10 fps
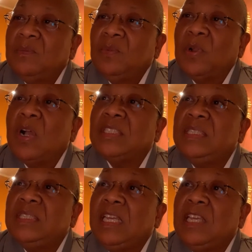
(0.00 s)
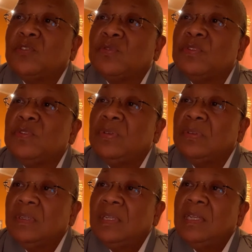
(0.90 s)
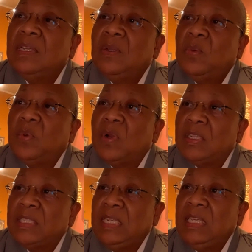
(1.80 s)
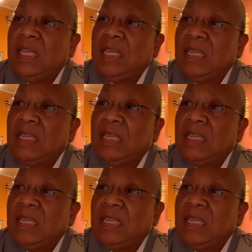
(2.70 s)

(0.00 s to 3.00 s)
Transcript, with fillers: We're all seeking truth, we're all seeking mm.